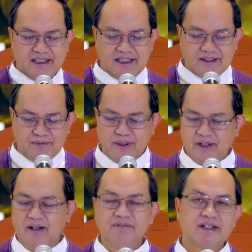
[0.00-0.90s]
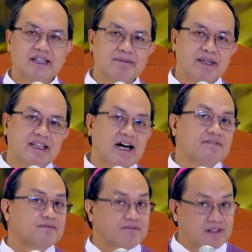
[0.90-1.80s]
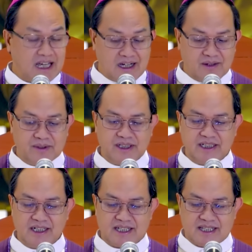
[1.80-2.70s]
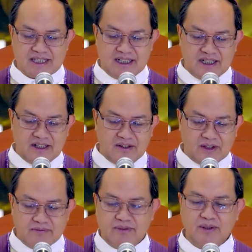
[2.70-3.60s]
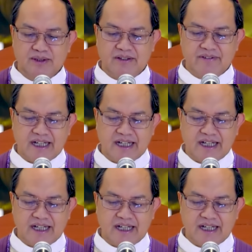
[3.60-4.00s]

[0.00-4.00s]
if we offer him enough flowers or votive